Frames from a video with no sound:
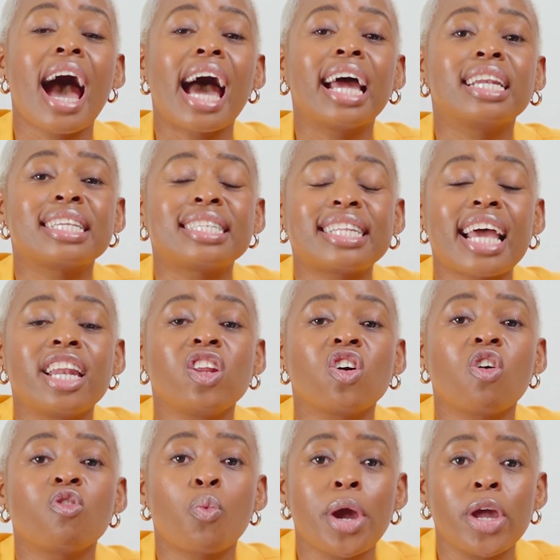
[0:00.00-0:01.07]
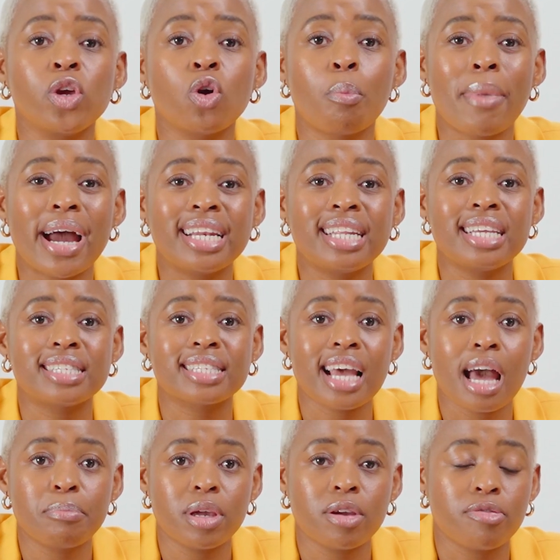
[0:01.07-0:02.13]
understanding of where your money is
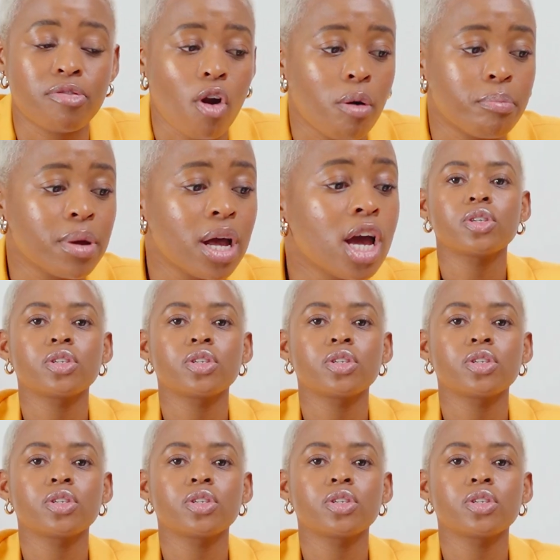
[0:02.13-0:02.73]
coming from.